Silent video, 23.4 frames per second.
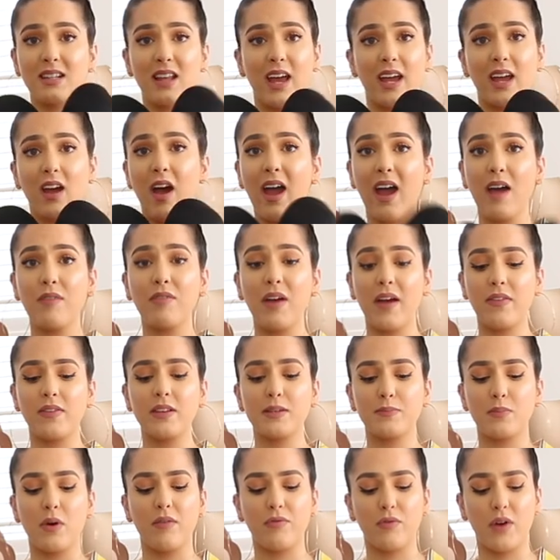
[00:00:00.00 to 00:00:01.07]
Like, I have had
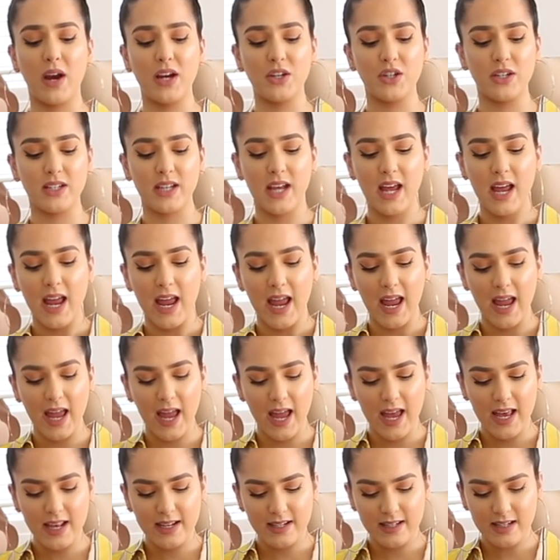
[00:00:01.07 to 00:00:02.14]
this bra for ages.
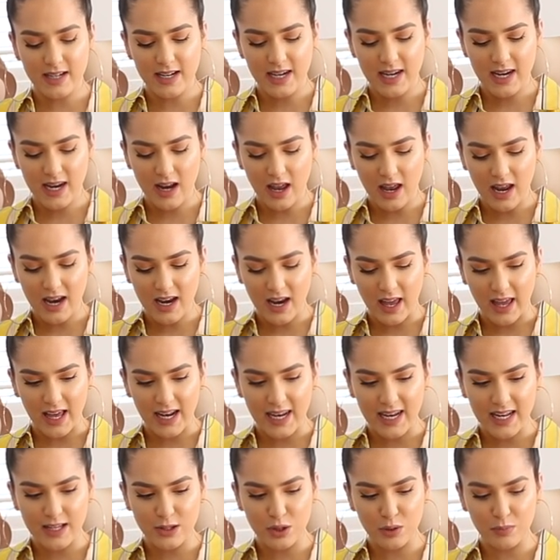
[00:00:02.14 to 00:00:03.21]
It is like
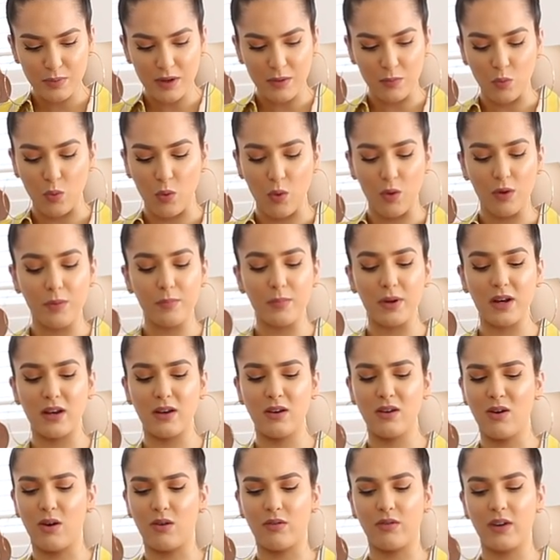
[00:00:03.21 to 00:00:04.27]
a little bit worn, but
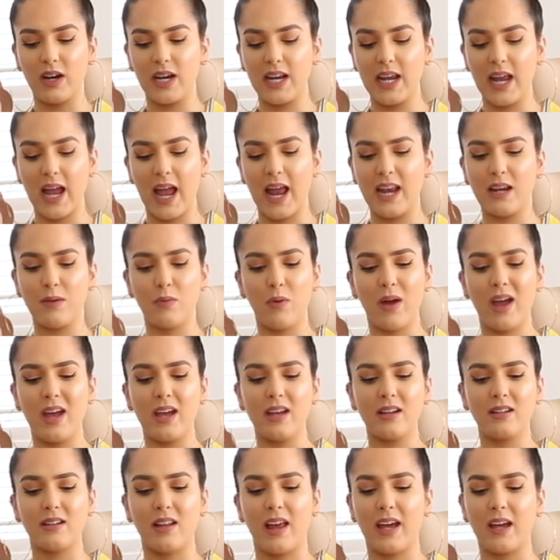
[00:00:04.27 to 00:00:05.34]
not really any
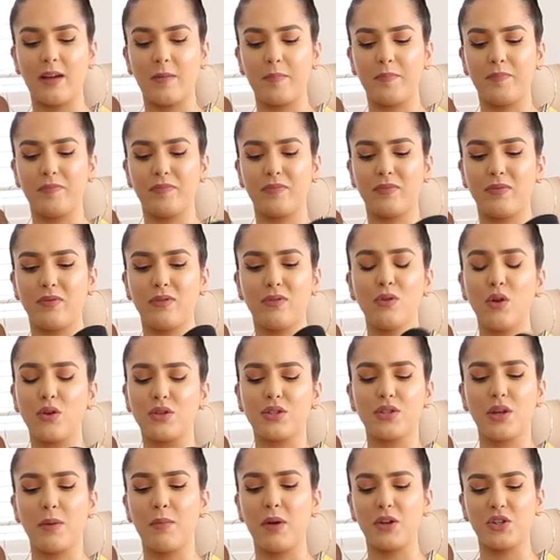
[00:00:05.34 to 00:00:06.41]
way, like,
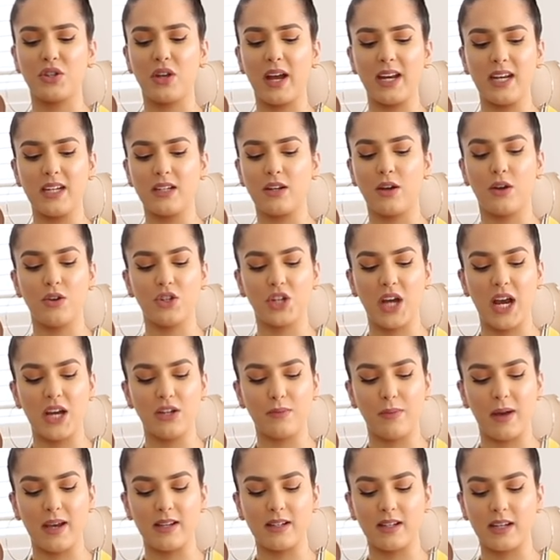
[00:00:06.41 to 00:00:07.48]
not so much that I need to go and change
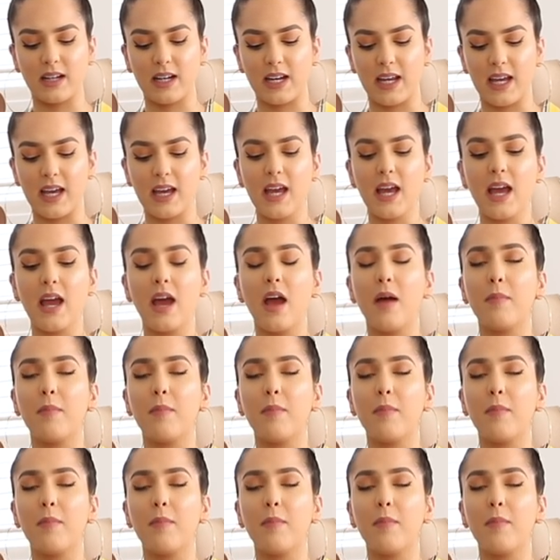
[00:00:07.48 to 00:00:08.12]
it, basically.